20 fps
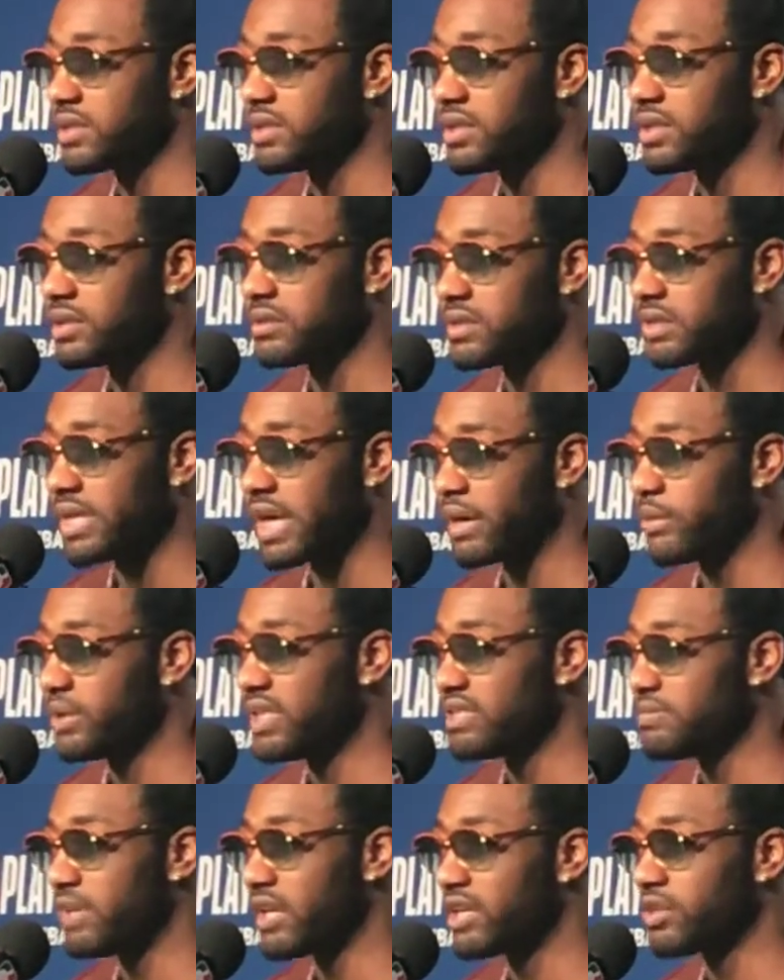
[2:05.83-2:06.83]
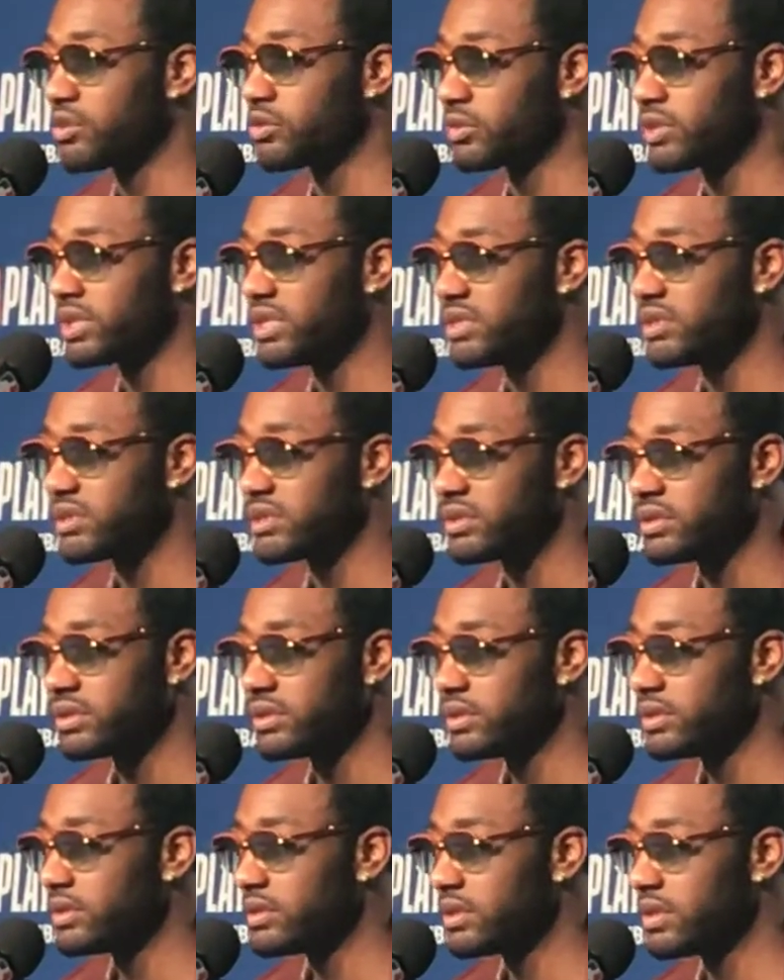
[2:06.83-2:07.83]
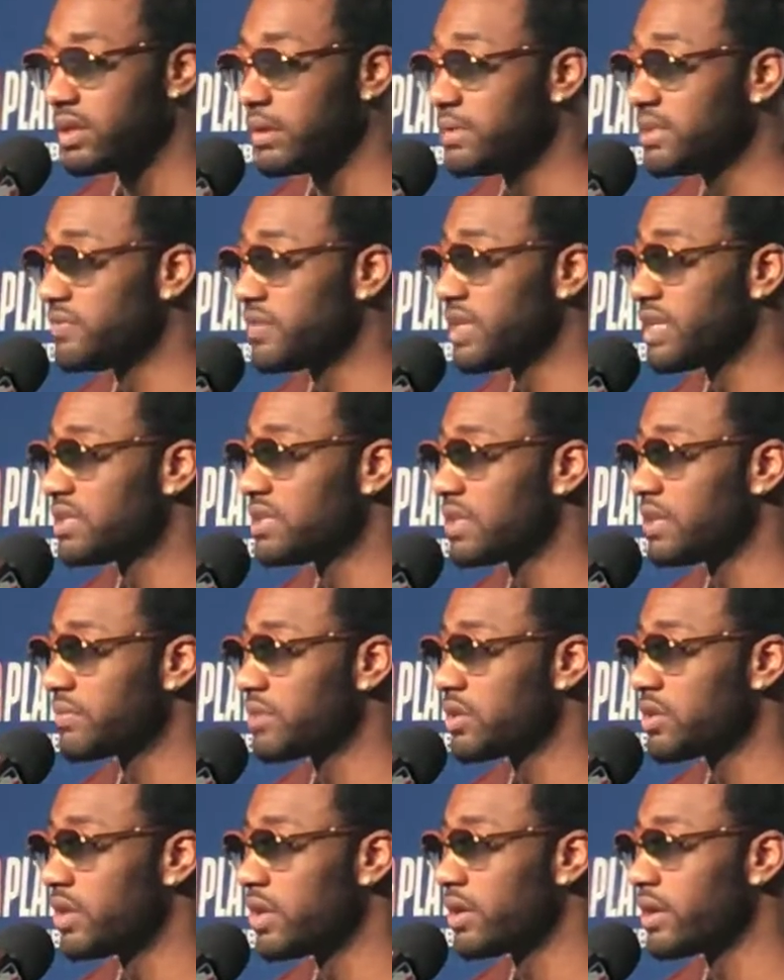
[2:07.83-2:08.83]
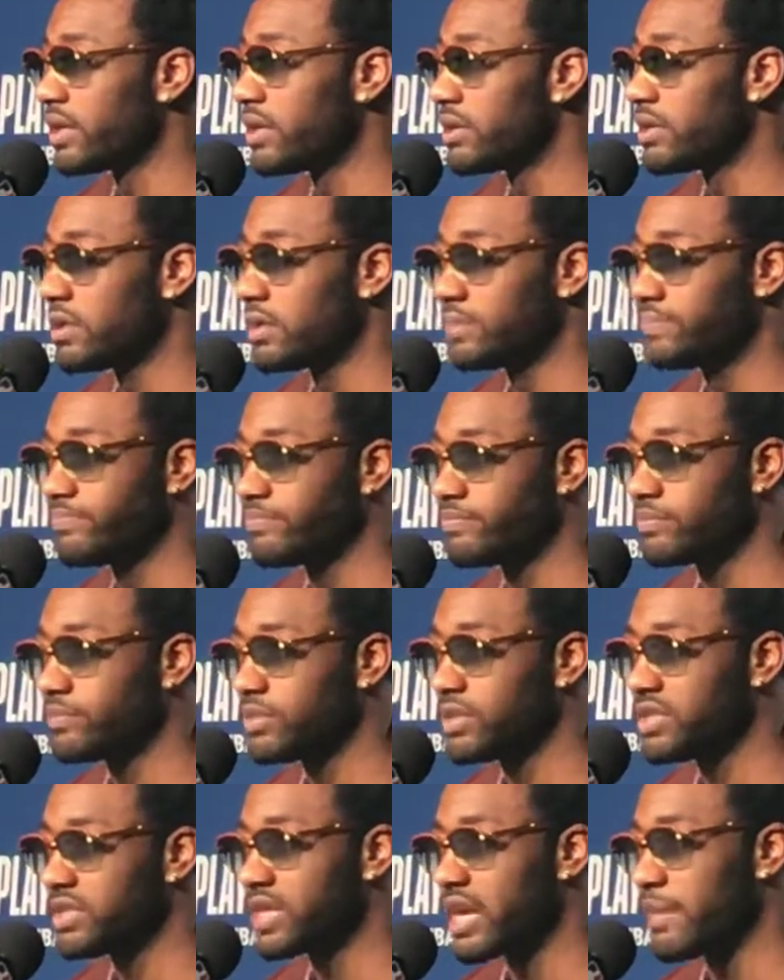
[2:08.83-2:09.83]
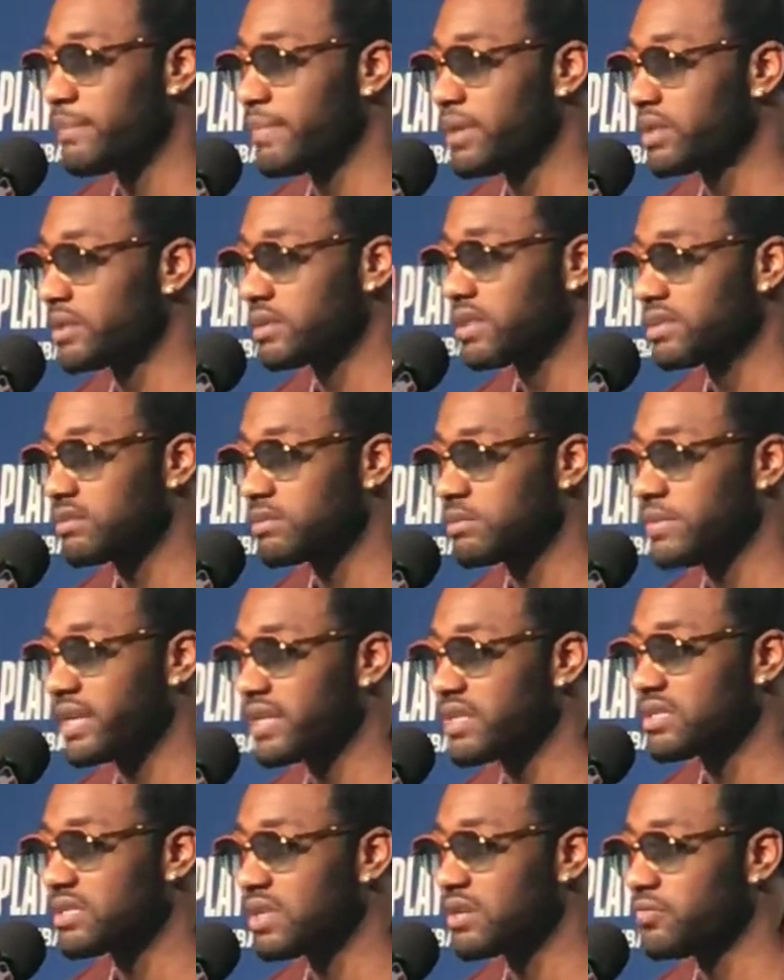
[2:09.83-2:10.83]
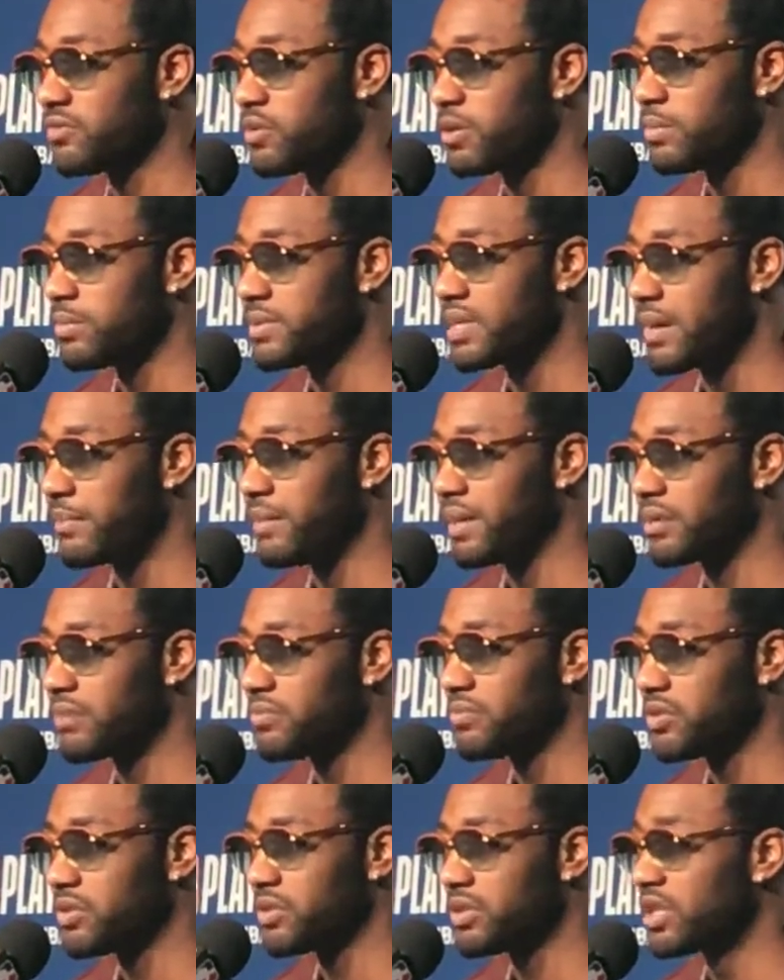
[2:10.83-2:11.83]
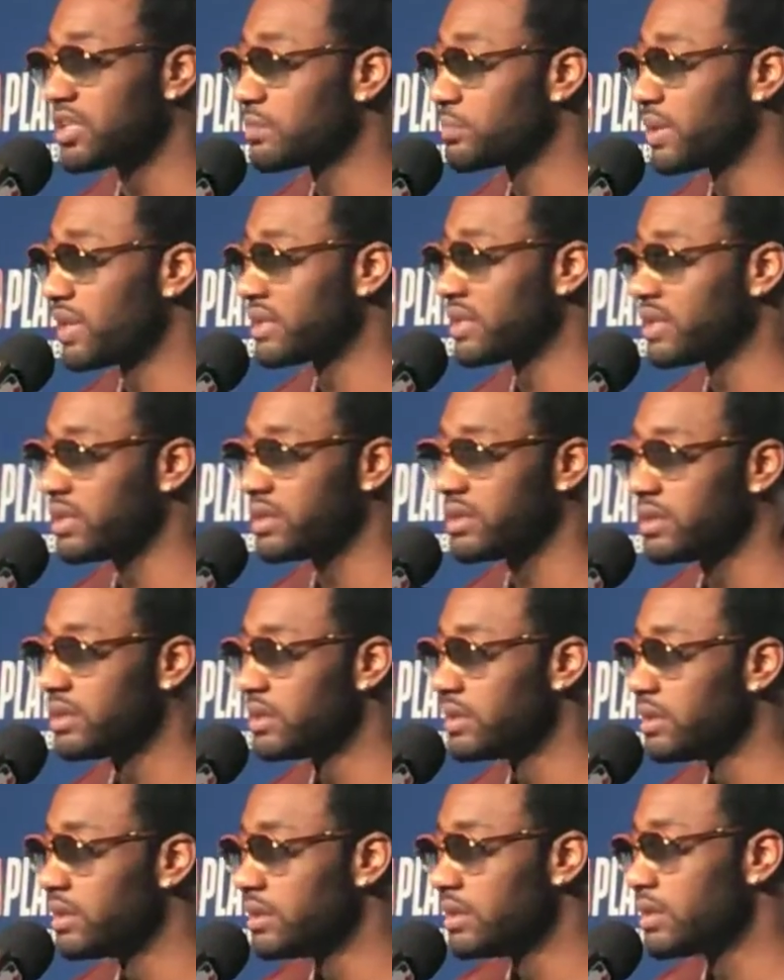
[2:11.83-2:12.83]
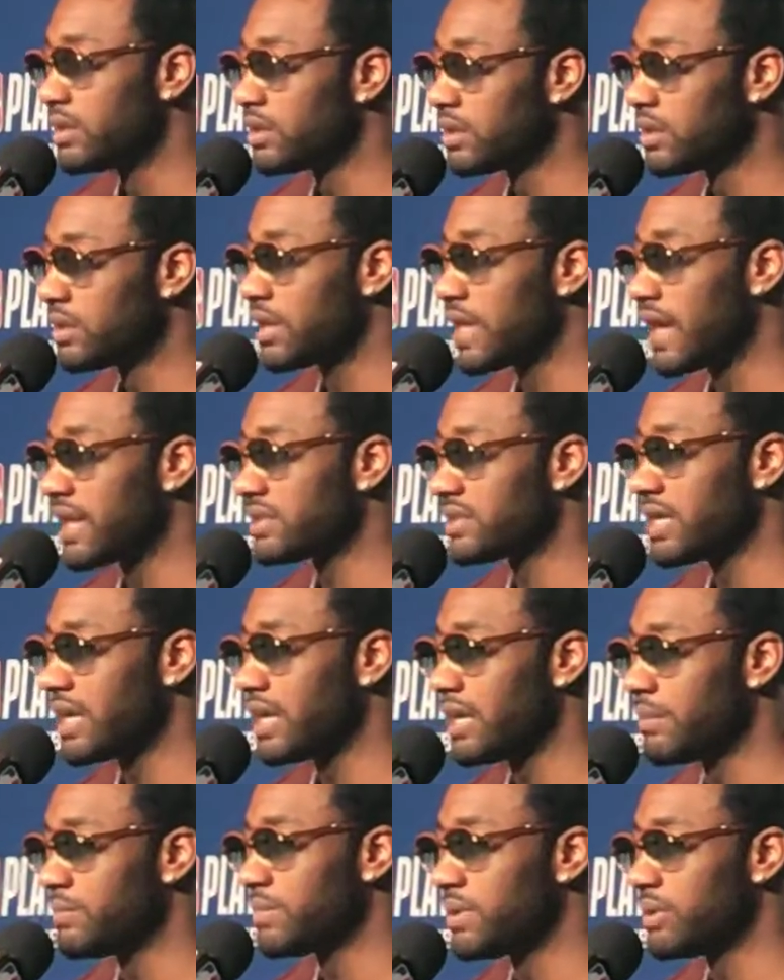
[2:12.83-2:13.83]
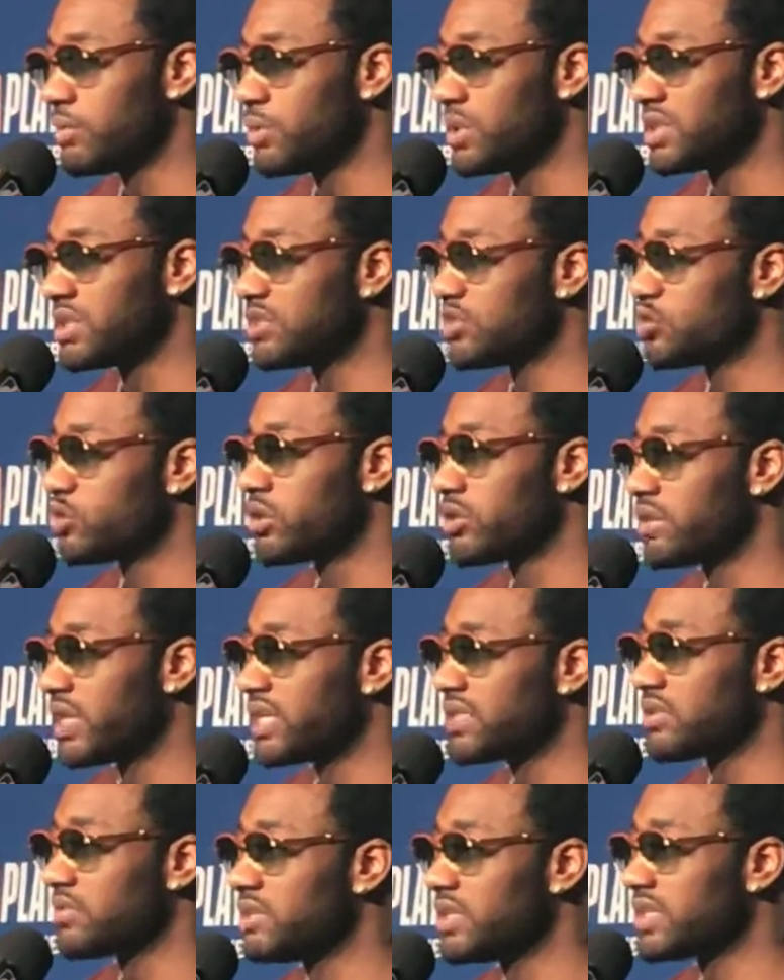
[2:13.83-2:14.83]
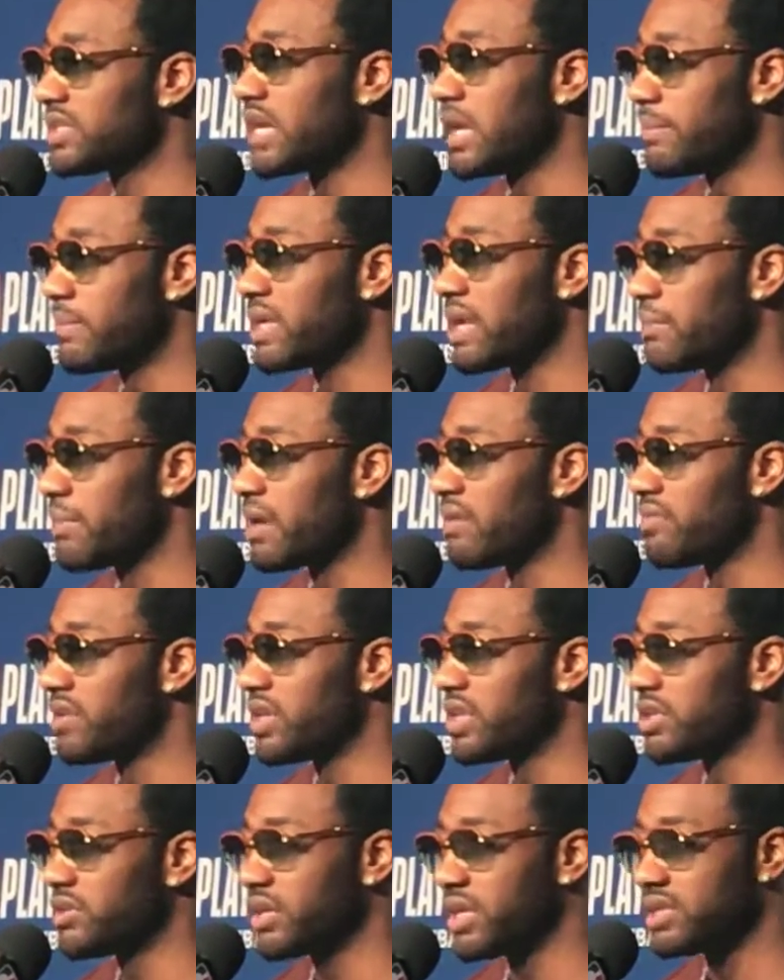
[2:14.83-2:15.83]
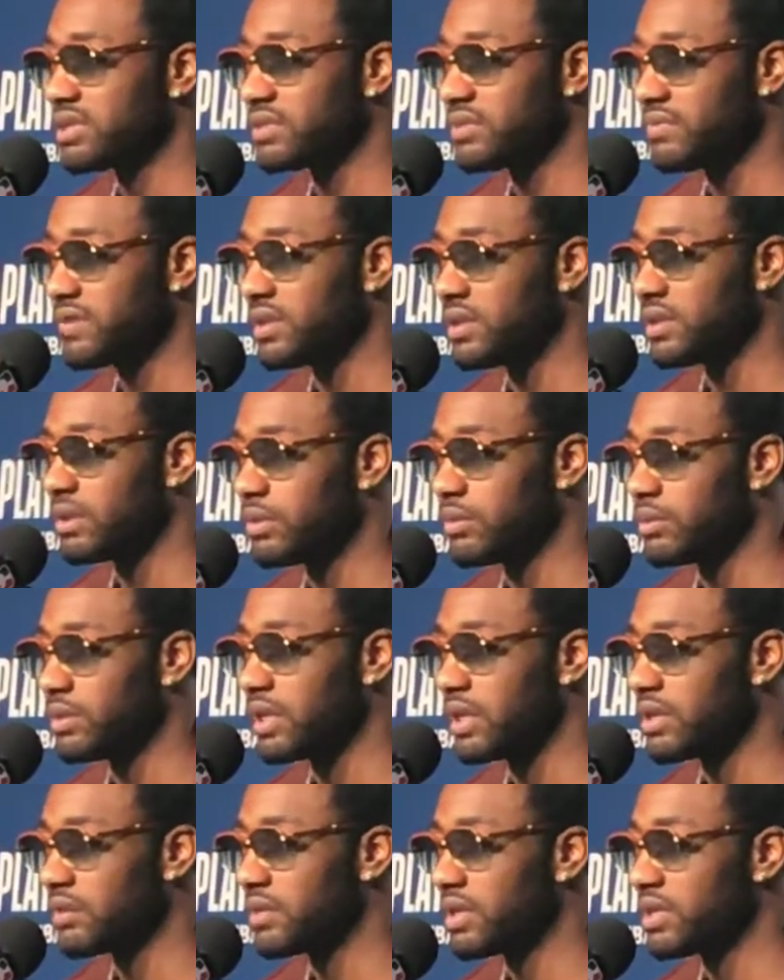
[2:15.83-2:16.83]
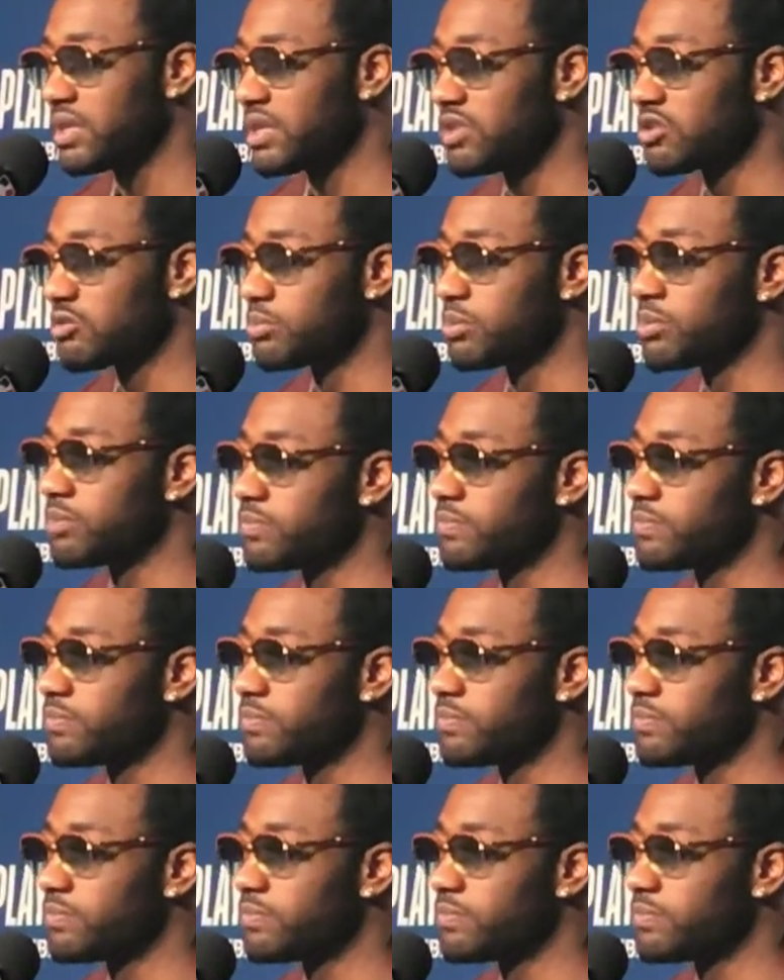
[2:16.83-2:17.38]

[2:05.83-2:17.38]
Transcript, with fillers: And uh, tonight, when he's making threes, um, he's very tough to guard. And um, we just got to make adjustments, make it tough for him, not make him feel comfortable. I think last game he wasn't too aggressive. This game he came out very aggressive, and uh, we let him get comfortable.